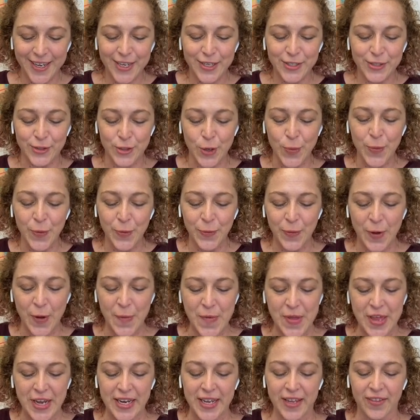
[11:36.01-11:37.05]

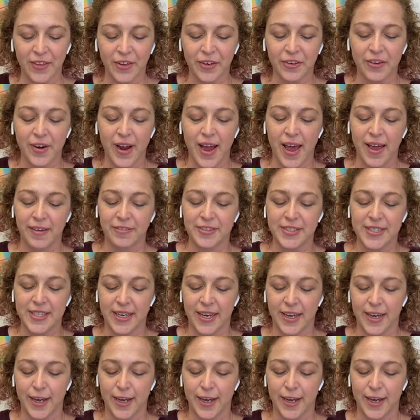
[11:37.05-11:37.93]
superwoman in the craft,